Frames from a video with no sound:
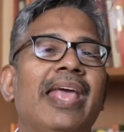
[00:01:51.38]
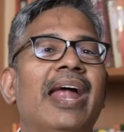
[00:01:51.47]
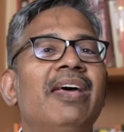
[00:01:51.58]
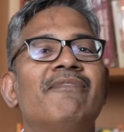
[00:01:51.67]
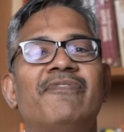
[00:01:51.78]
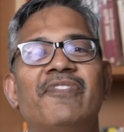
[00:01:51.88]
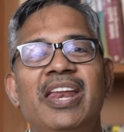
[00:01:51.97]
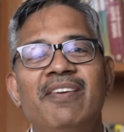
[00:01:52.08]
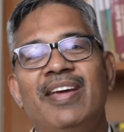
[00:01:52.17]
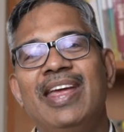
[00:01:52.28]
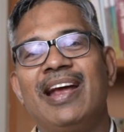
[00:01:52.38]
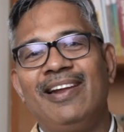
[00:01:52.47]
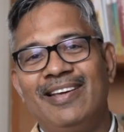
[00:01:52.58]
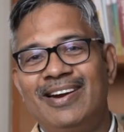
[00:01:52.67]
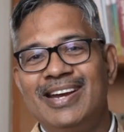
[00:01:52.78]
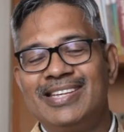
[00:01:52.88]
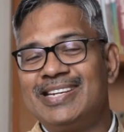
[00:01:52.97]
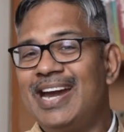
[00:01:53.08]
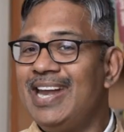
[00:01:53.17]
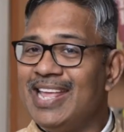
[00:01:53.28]
had a very, very clear
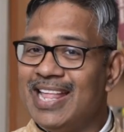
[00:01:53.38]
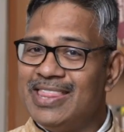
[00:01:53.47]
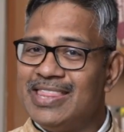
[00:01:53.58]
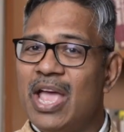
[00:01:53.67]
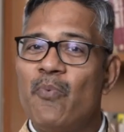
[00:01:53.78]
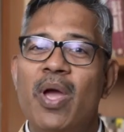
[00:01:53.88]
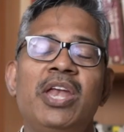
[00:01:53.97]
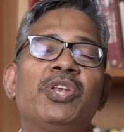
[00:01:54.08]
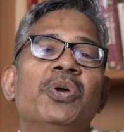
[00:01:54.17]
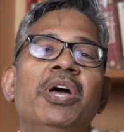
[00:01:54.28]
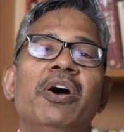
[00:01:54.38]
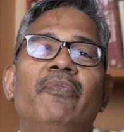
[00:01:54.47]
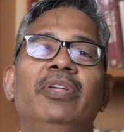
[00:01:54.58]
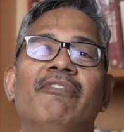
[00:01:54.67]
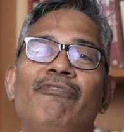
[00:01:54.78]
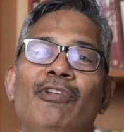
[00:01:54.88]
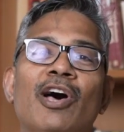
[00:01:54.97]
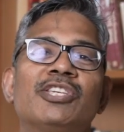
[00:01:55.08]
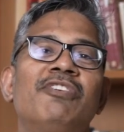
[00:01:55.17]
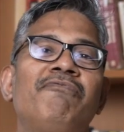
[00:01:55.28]
understanding, and they went with a
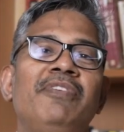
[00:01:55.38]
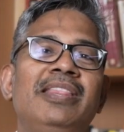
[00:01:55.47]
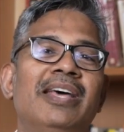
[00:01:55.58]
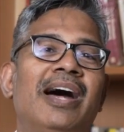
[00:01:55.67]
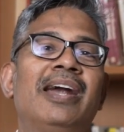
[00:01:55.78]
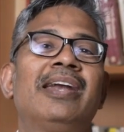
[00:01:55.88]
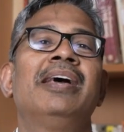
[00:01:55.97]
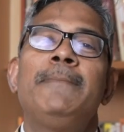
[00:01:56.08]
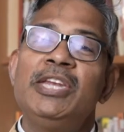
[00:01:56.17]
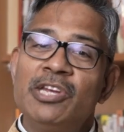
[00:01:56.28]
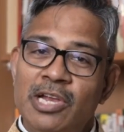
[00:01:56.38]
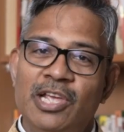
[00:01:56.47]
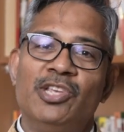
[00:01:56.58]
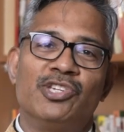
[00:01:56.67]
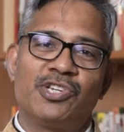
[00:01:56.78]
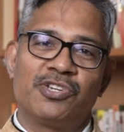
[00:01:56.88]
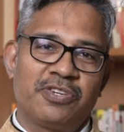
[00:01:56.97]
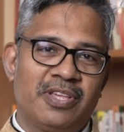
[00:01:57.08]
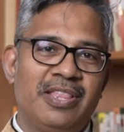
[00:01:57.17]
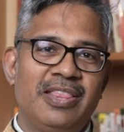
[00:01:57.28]
philosophy that Peter Lynch,
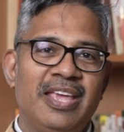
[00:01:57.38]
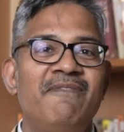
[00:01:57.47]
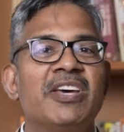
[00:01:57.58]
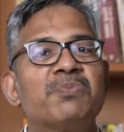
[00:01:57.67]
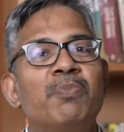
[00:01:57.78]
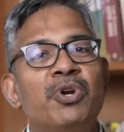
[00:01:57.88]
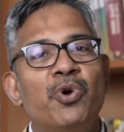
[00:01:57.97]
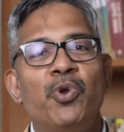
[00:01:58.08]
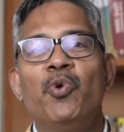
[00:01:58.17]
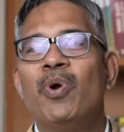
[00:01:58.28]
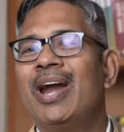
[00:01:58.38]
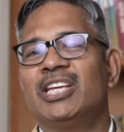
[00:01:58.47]
the investment guru, had